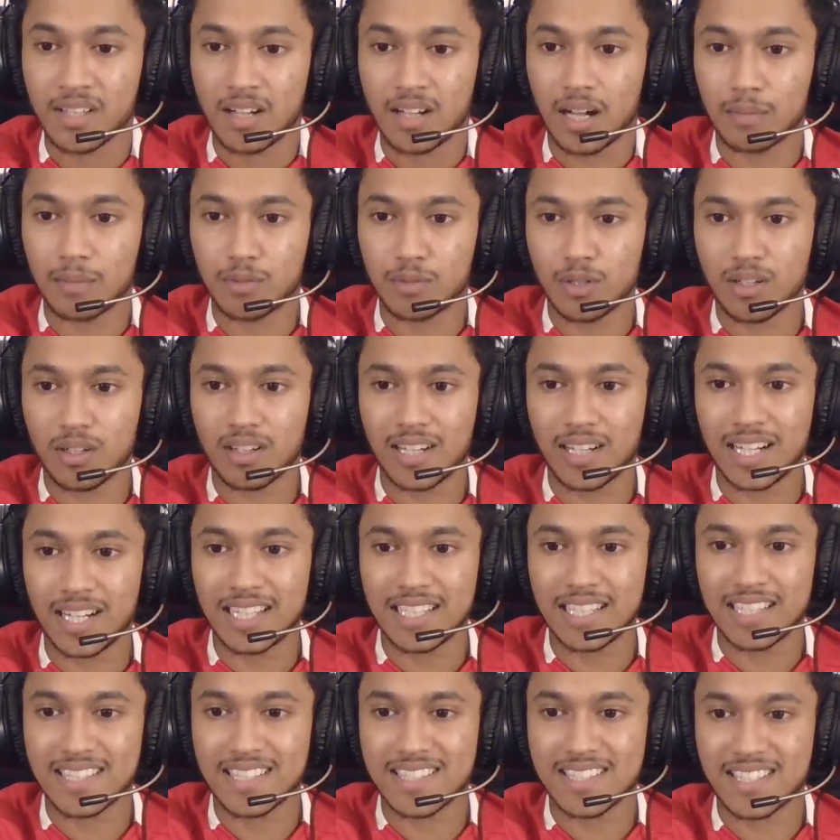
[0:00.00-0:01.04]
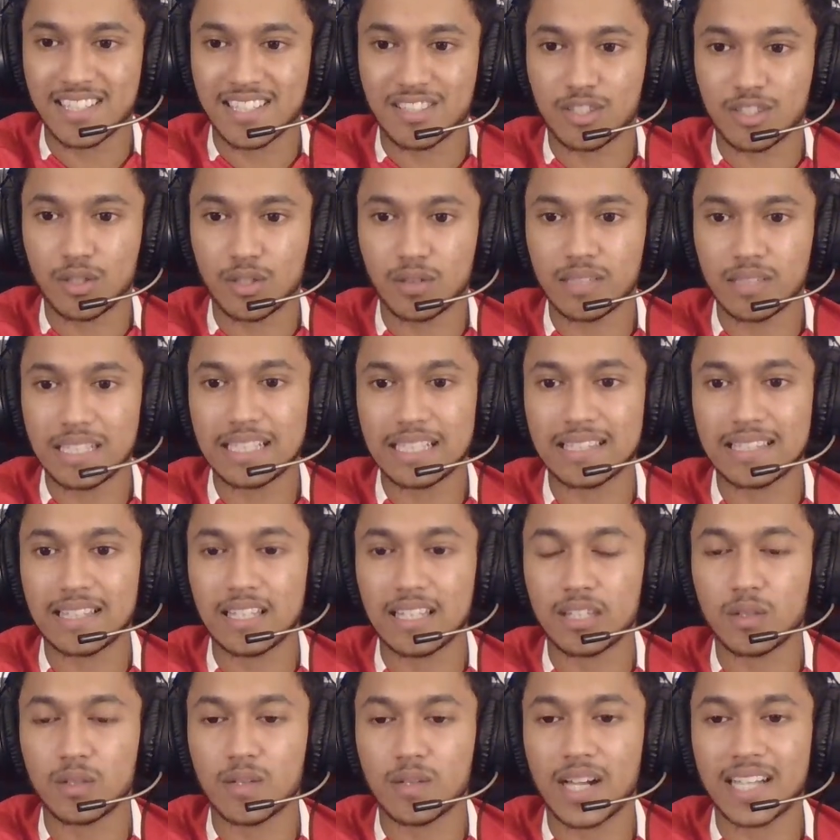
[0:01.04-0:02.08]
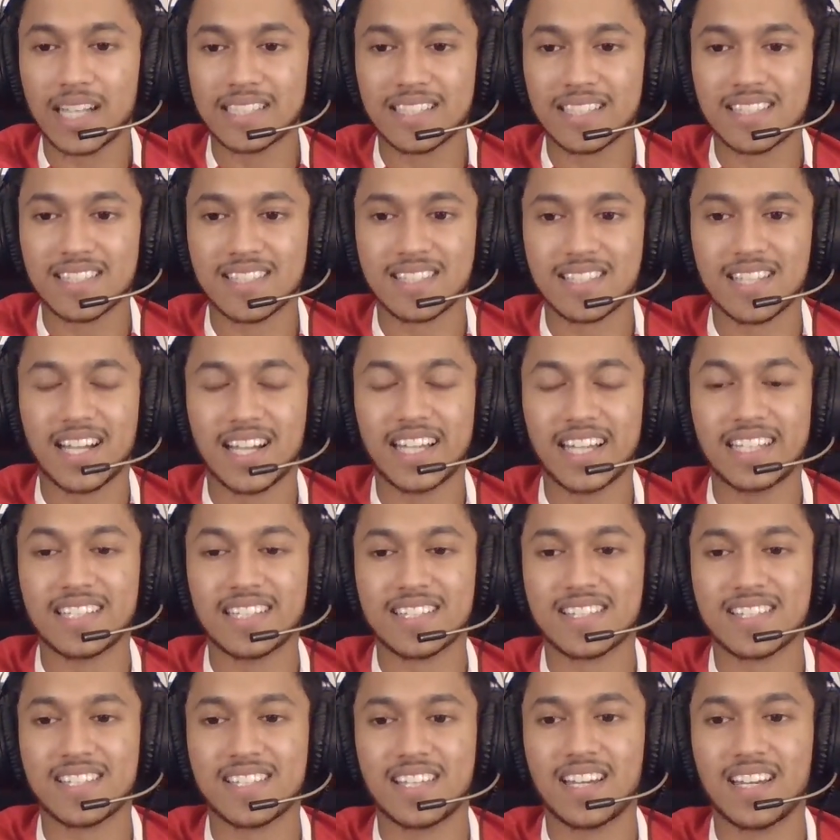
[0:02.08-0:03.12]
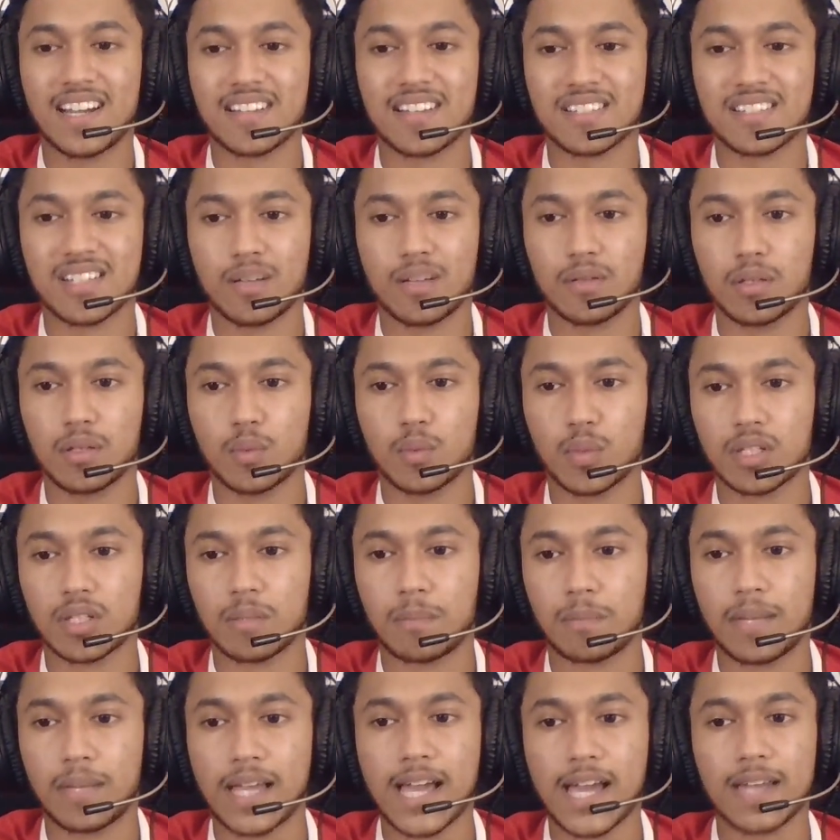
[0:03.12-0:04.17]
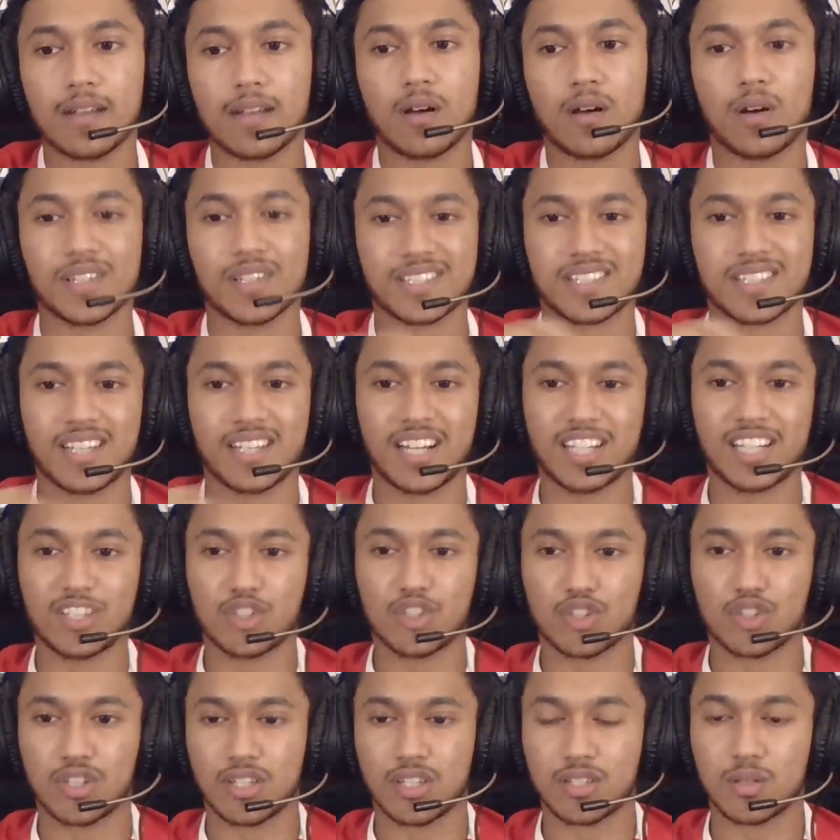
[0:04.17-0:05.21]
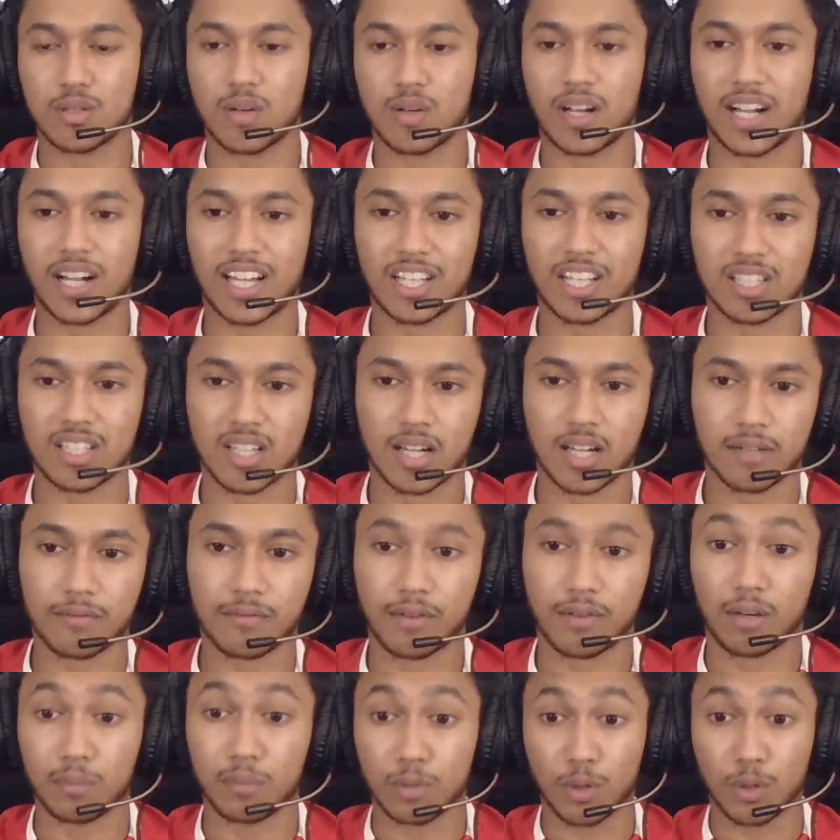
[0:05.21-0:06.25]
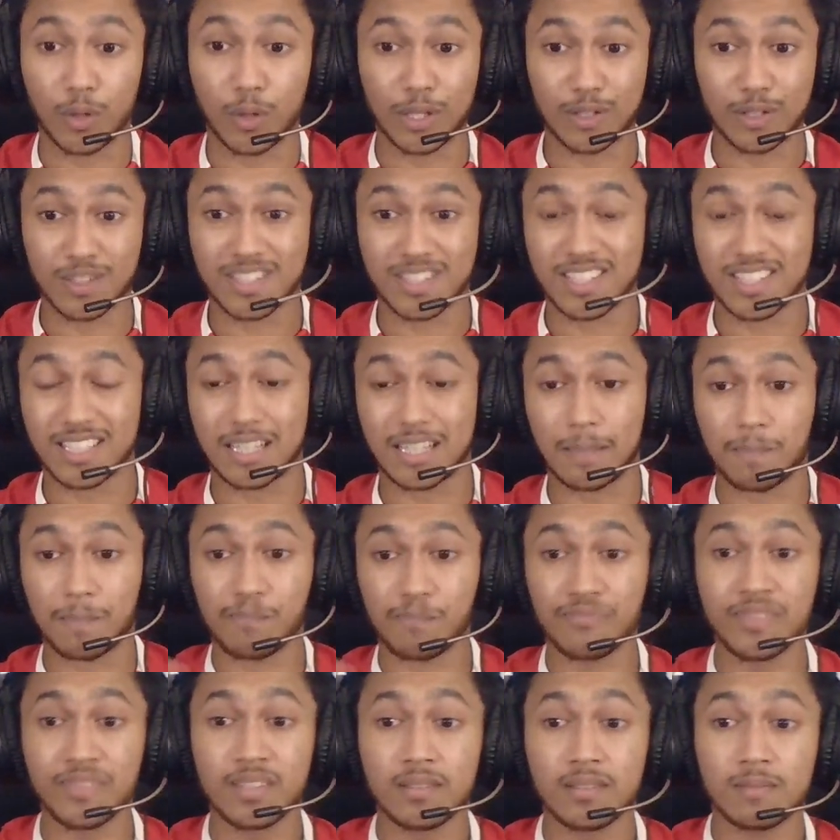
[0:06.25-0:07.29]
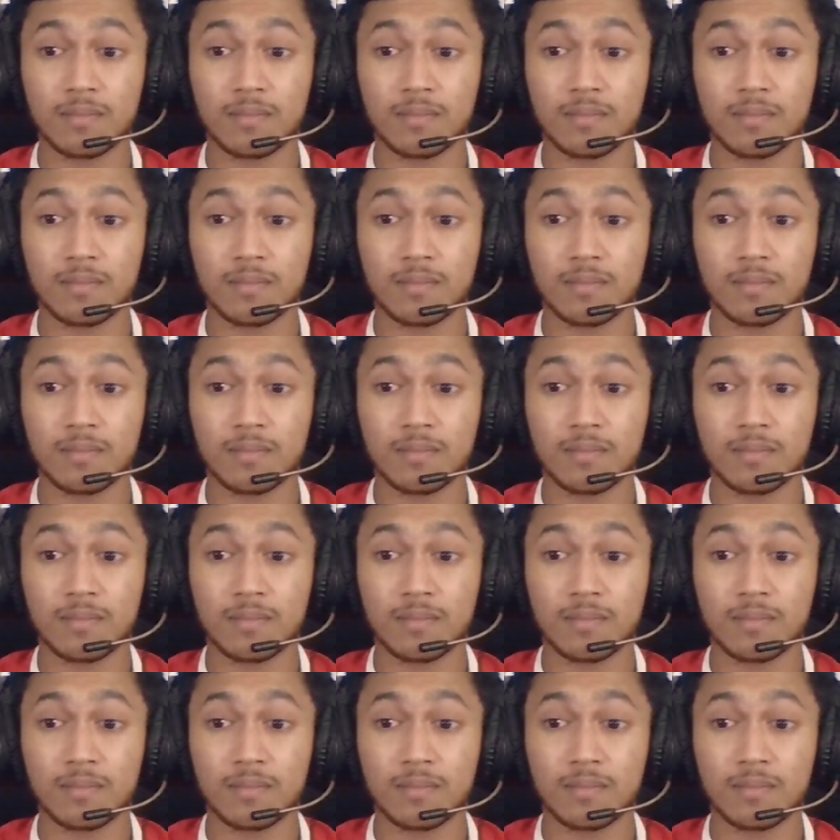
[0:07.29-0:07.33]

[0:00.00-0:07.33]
Abdul Khalik says, do you really think United signed CR7 with a plan or signed just to hijack from going to City?